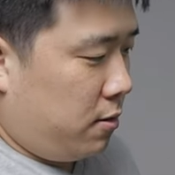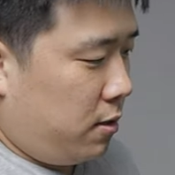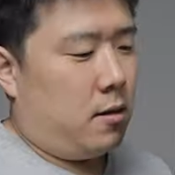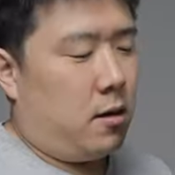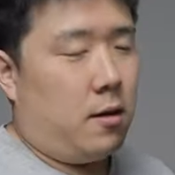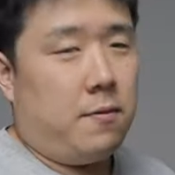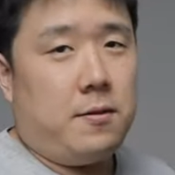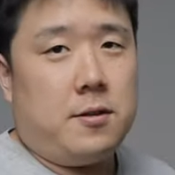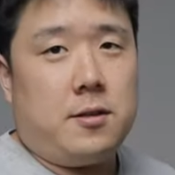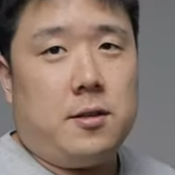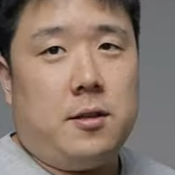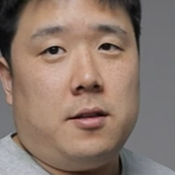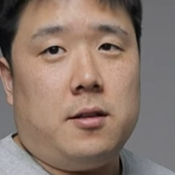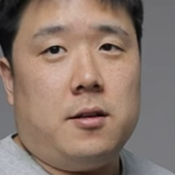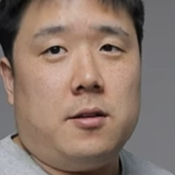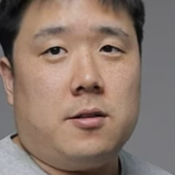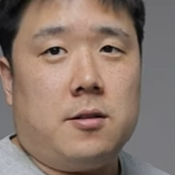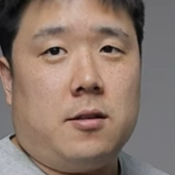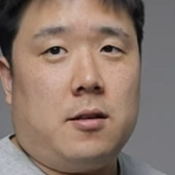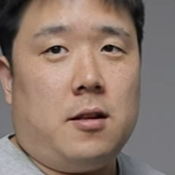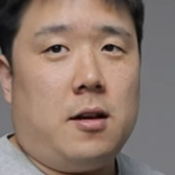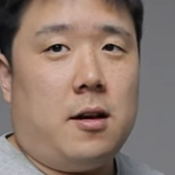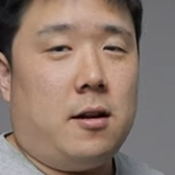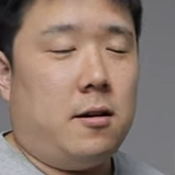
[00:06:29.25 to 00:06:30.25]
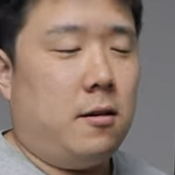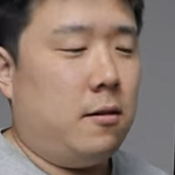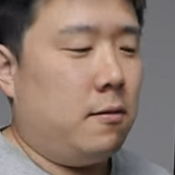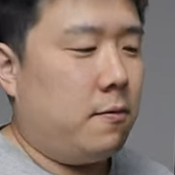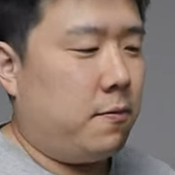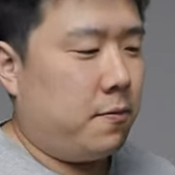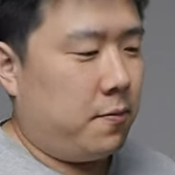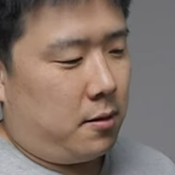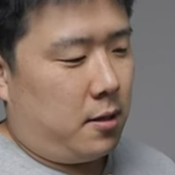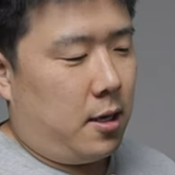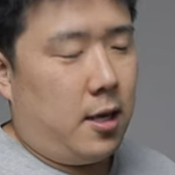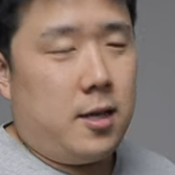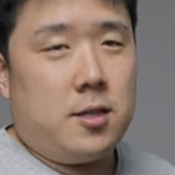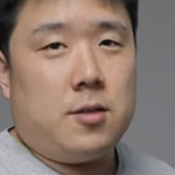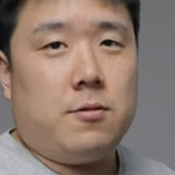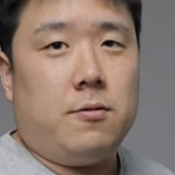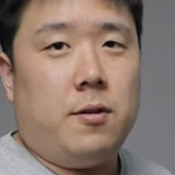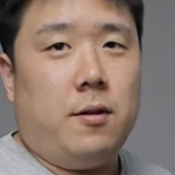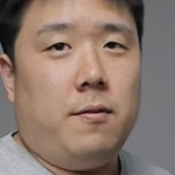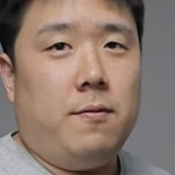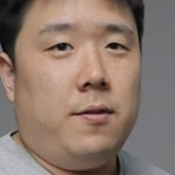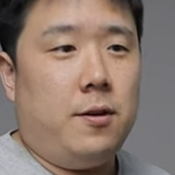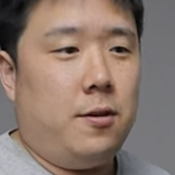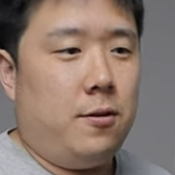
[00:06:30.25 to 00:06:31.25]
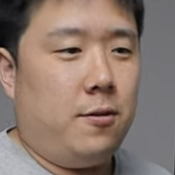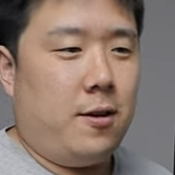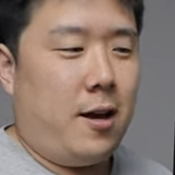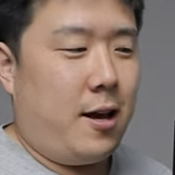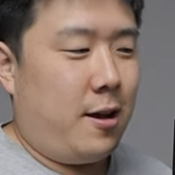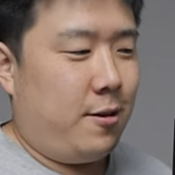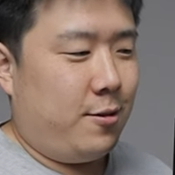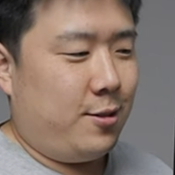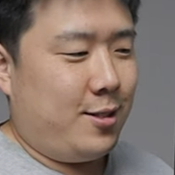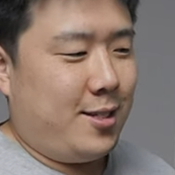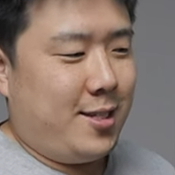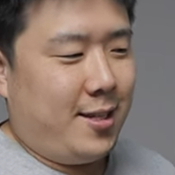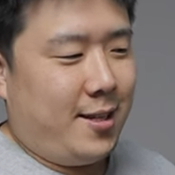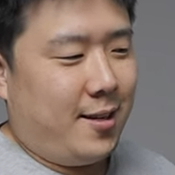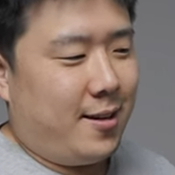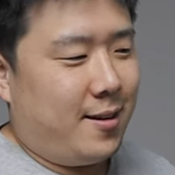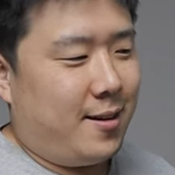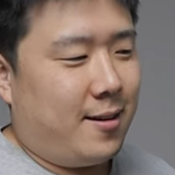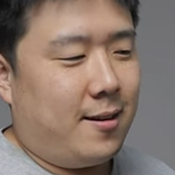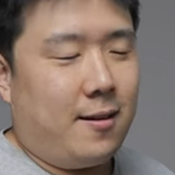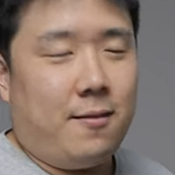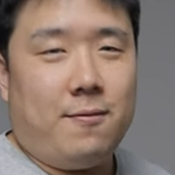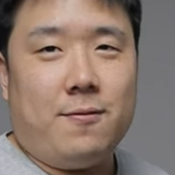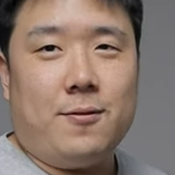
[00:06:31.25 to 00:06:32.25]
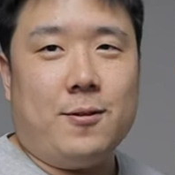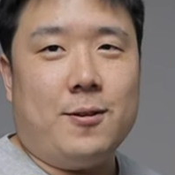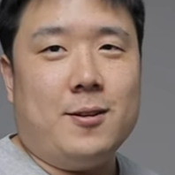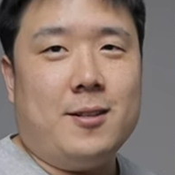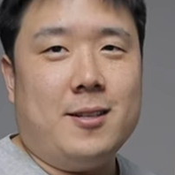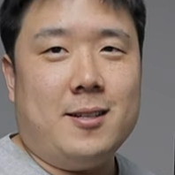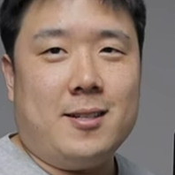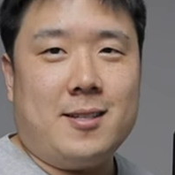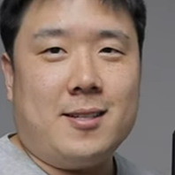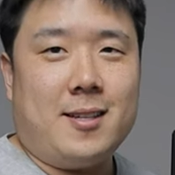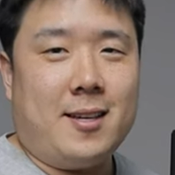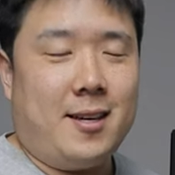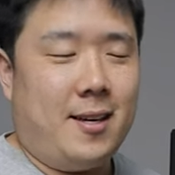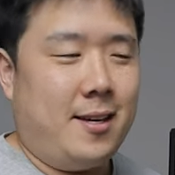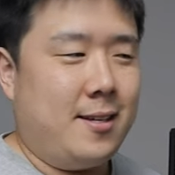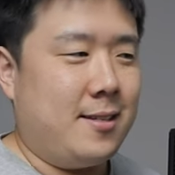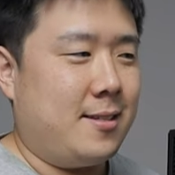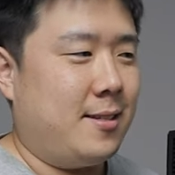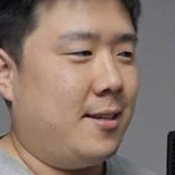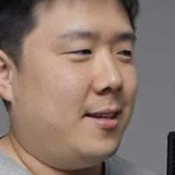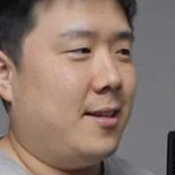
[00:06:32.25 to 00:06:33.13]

Obviously there's a lot of case review out there for this case,